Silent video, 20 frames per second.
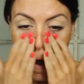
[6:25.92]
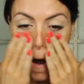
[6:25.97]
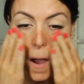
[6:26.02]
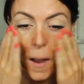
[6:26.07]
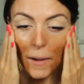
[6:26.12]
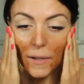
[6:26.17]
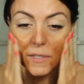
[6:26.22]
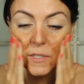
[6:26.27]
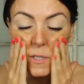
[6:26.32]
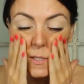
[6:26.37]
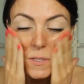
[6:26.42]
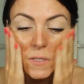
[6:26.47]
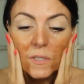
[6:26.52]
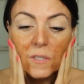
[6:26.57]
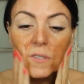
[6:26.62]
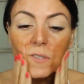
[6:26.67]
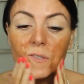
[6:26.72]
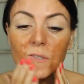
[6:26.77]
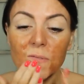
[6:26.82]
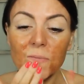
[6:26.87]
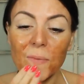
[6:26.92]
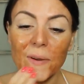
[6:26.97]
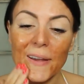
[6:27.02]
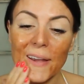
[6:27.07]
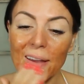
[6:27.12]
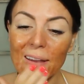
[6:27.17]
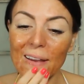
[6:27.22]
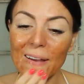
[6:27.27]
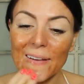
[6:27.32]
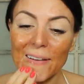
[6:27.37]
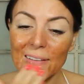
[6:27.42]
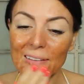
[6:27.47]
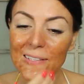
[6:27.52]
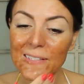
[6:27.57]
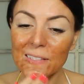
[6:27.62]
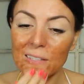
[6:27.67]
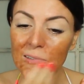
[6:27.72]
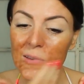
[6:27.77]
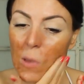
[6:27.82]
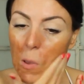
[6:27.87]
I just use my
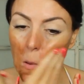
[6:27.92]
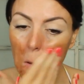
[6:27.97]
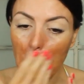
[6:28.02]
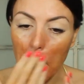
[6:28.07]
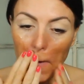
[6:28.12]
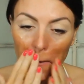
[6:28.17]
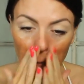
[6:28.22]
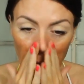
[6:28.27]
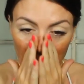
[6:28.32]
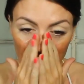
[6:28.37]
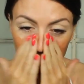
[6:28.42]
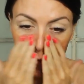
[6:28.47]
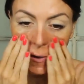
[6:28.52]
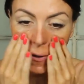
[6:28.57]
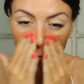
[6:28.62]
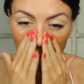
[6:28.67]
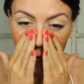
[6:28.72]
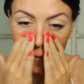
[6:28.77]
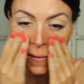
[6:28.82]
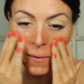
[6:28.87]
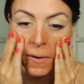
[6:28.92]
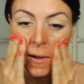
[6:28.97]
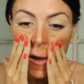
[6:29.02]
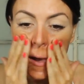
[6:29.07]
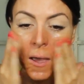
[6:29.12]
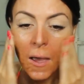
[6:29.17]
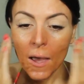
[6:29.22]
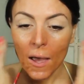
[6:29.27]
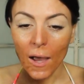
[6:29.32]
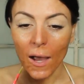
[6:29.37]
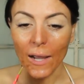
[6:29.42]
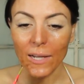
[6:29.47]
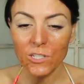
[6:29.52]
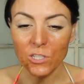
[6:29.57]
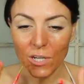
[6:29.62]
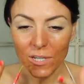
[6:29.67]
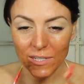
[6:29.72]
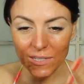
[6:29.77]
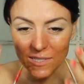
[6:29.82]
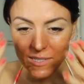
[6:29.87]
hands and rub it in. I
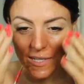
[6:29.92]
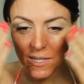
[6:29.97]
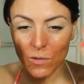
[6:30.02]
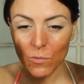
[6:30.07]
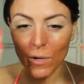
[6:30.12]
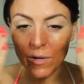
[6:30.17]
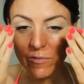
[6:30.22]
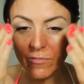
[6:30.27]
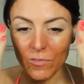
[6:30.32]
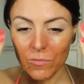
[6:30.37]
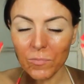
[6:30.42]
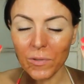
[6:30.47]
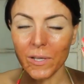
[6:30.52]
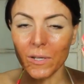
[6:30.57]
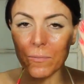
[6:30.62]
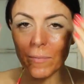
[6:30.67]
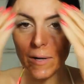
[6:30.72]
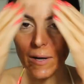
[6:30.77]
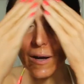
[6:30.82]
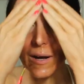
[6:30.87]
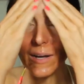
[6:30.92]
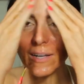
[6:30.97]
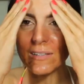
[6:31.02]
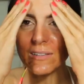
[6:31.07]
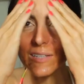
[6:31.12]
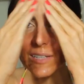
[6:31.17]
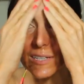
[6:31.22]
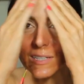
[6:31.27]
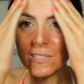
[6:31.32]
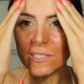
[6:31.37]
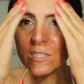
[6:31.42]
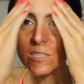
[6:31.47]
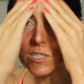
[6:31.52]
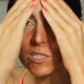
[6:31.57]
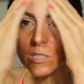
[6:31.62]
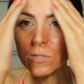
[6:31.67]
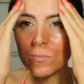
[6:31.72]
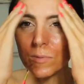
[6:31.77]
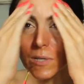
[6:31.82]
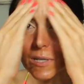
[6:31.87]
try to stay away from like my eyelids
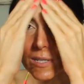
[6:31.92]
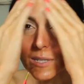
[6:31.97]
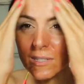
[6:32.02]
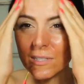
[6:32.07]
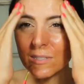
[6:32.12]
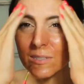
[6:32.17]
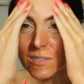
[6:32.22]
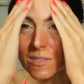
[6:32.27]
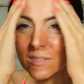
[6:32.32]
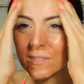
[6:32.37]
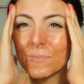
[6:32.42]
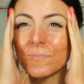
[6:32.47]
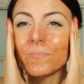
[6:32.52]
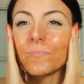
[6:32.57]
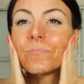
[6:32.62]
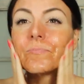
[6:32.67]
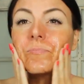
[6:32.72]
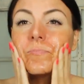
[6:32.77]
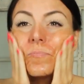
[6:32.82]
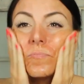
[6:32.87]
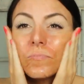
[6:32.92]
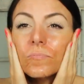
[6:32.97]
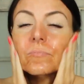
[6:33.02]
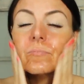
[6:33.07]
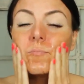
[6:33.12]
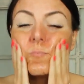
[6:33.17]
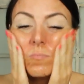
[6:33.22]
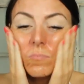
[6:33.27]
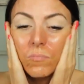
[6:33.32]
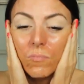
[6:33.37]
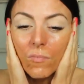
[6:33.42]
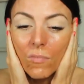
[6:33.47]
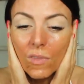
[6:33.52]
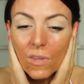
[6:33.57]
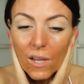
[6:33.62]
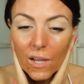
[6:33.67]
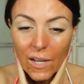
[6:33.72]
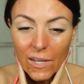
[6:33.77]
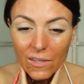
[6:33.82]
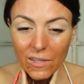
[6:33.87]
just because
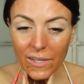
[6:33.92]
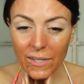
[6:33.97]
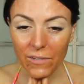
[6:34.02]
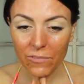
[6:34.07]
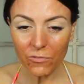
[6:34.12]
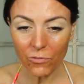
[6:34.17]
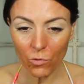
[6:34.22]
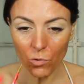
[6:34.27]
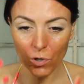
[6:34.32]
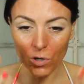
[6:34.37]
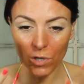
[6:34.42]
I like